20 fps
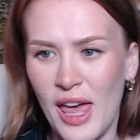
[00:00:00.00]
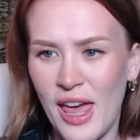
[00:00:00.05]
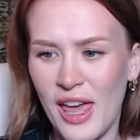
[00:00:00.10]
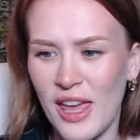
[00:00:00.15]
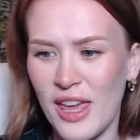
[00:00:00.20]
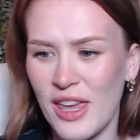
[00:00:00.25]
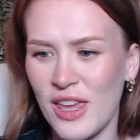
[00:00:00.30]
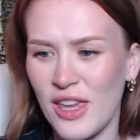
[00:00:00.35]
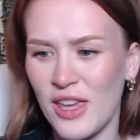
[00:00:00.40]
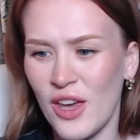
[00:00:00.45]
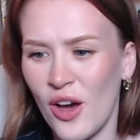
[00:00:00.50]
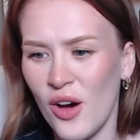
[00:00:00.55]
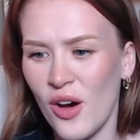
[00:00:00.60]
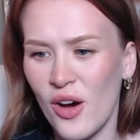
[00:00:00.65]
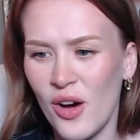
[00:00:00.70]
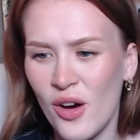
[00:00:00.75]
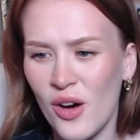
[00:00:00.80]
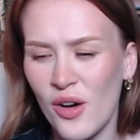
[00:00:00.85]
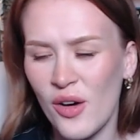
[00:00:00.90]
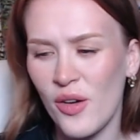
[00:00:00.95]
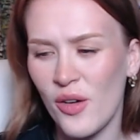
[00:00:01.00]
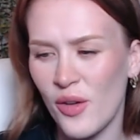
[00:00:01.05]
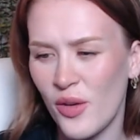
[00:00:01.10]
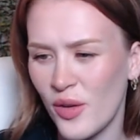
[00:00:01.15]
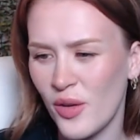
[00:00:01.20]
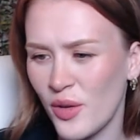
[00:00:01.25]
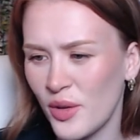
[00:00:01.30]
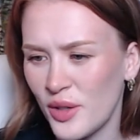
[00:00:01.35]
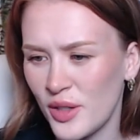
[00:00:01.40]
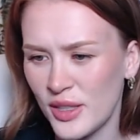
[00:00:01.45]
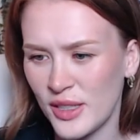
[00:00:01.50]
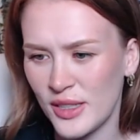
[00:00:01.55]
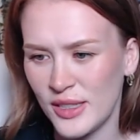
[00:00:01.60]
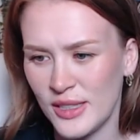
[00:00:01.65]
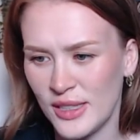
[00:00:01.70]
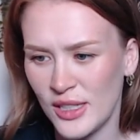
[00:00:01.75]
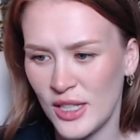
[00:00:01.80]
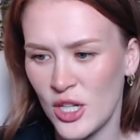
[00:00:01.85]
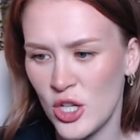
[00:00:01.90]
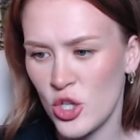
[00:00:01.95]
Hey, yo.
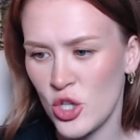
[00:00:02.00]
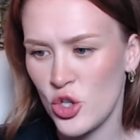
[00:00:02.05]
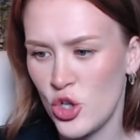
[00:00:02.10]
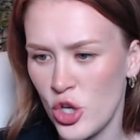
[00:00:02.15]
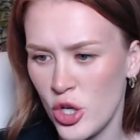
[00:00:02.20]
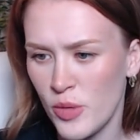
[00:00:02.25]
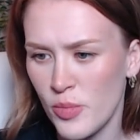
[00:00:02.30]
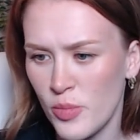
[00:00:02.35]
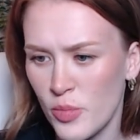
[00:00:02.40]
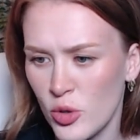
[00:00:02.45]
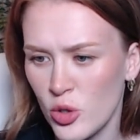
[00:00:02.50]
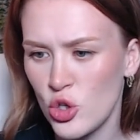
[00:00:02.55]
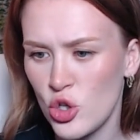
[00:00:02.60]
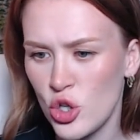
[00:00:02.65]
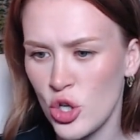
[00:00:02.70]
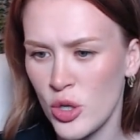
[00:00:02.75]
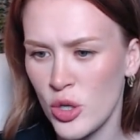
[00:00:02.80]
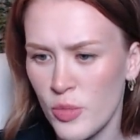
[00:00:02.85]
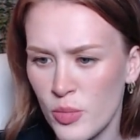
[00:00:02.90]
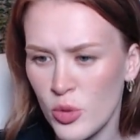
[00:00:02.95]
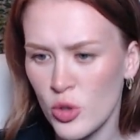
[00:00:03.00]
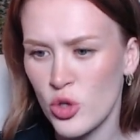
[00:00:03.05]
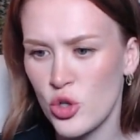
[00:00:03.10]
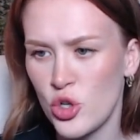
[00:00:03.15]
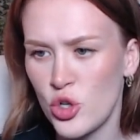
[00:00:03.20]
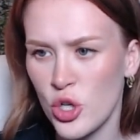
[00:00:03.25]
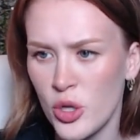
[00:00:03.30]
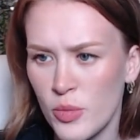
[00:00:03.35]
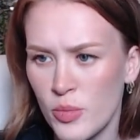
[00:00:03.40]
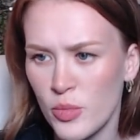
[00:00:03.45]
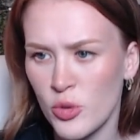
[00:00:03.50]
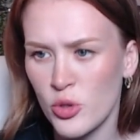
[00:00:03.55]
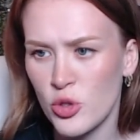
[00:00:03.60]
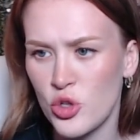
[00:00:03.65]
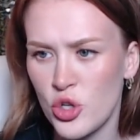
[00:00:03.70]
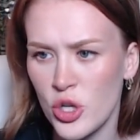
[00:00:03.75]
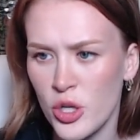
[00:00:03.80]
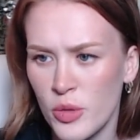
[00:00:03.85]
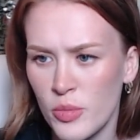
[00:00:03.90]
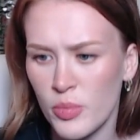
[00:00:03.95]
Cheap, cheap, cheap,
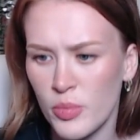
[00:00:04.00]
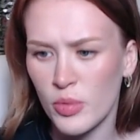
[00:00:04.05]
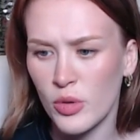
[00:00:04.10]
cheap.